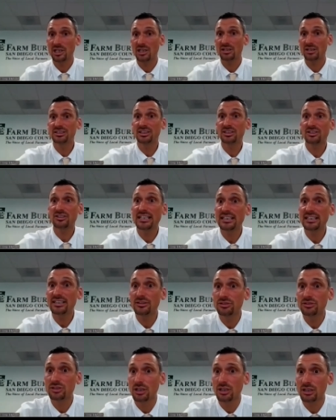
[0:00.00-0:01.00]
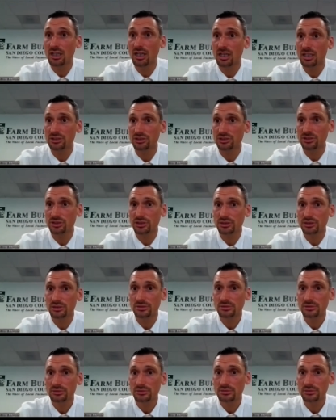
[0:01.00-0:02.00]
because the radius got larger.
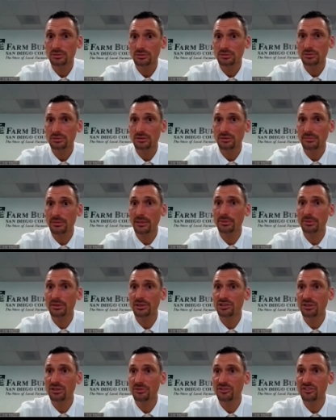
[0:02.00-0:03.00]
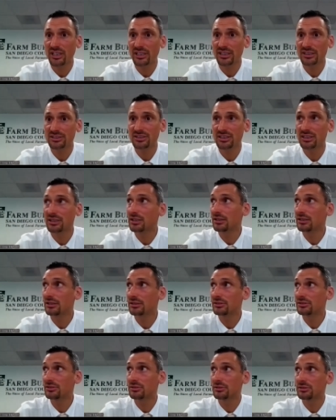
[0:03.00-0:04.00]
Remember Jim said us that
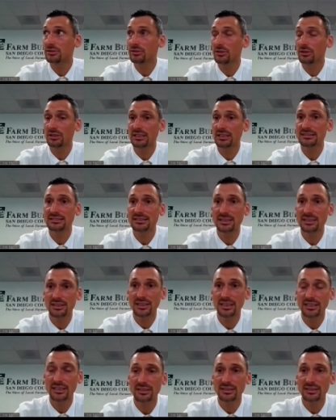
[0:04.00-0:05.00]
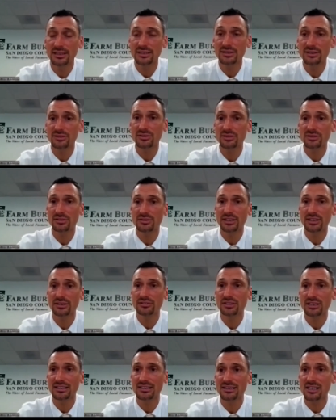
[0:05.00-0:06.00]
told us that the that the
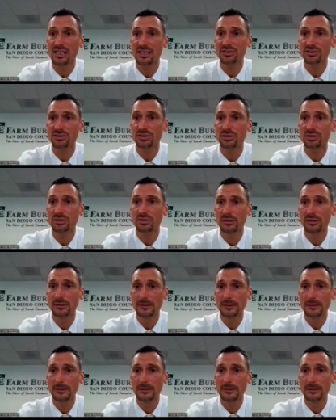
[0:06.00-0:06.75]
radius gets larger?